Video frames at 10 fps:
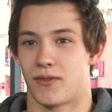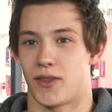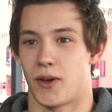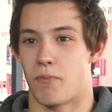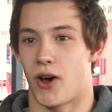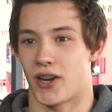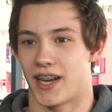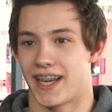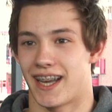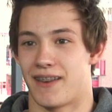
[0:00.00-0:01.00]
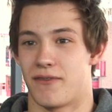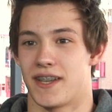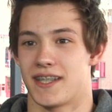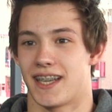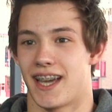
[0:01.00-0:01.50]
the modeling and
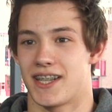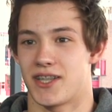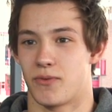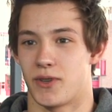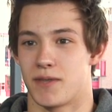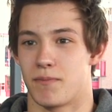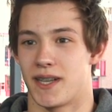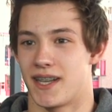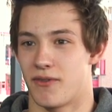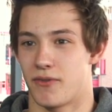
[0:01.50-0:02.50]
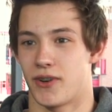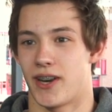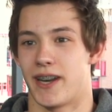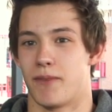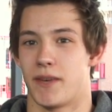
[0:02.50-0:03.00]
investigation was a bit different
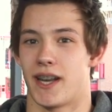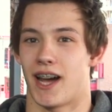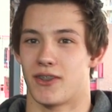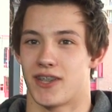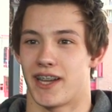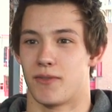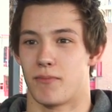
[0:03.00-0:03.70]
and a bit outside the